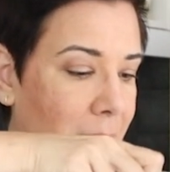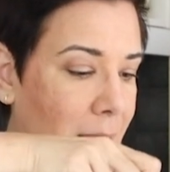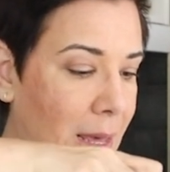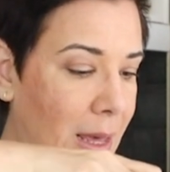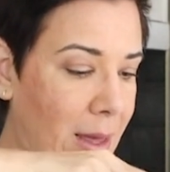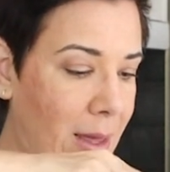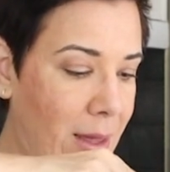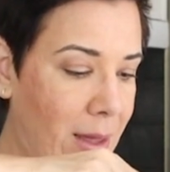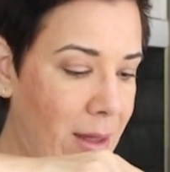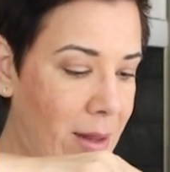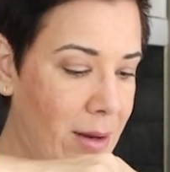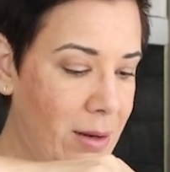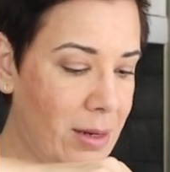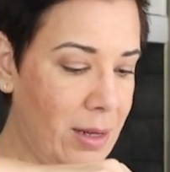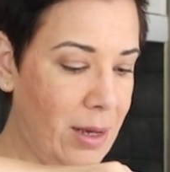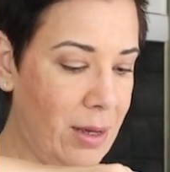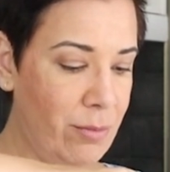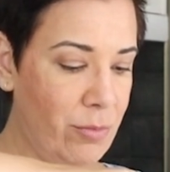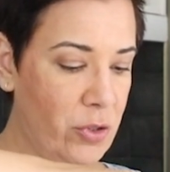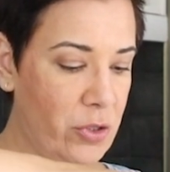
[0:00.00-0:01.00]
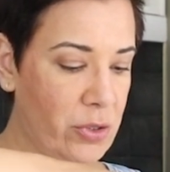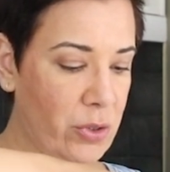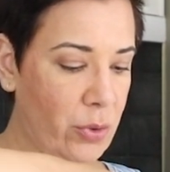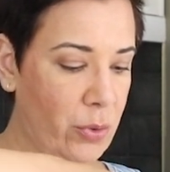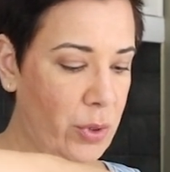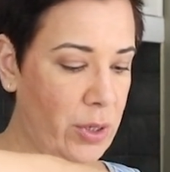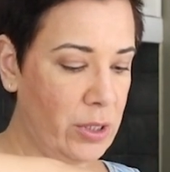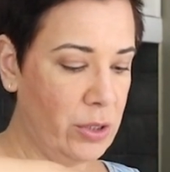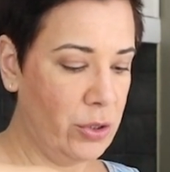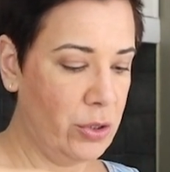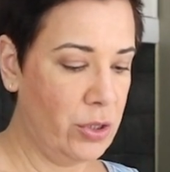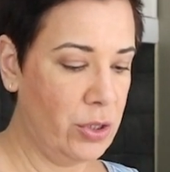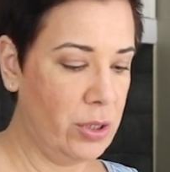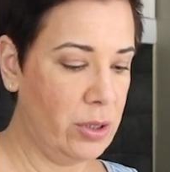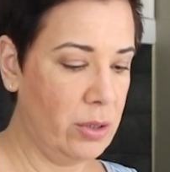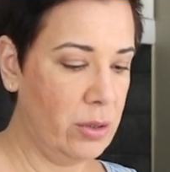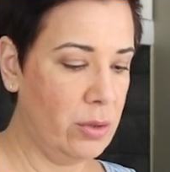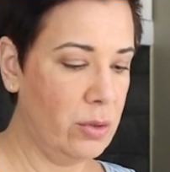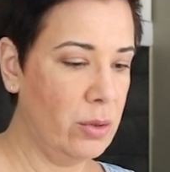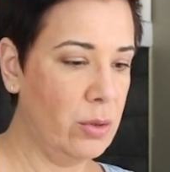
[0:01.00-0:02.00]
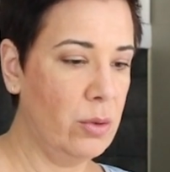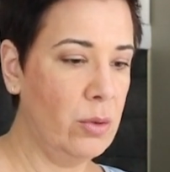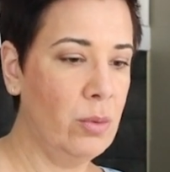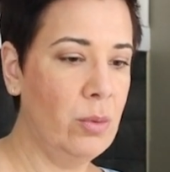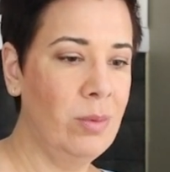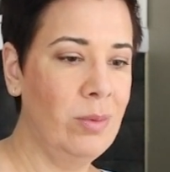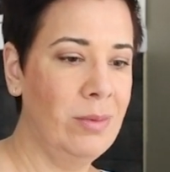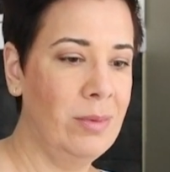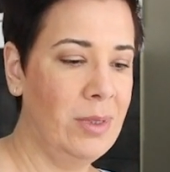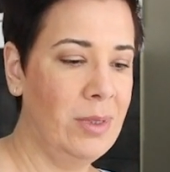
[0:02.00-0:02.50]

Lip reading: And I'm just going to